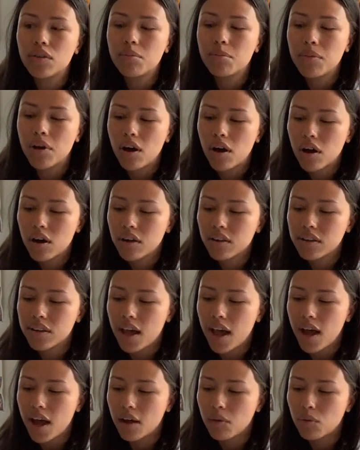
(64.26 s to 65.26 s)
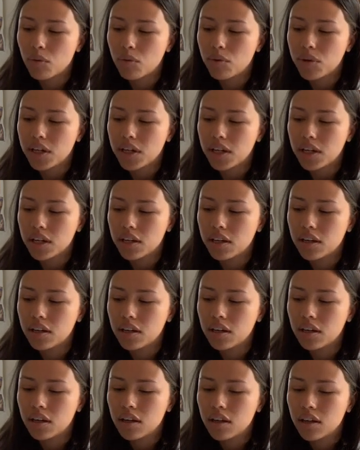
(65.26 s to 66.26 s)
the part that
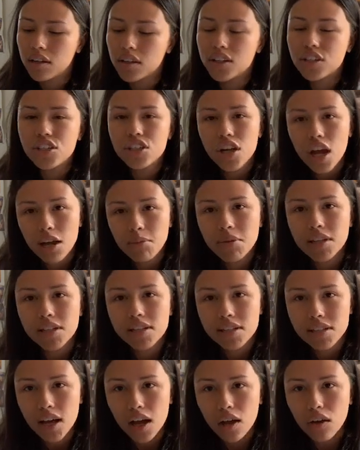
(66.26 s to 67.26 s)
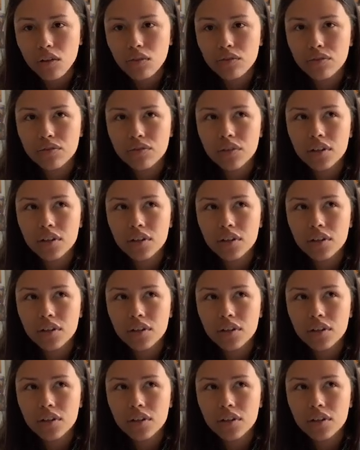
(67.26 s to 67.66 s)
the shame itself,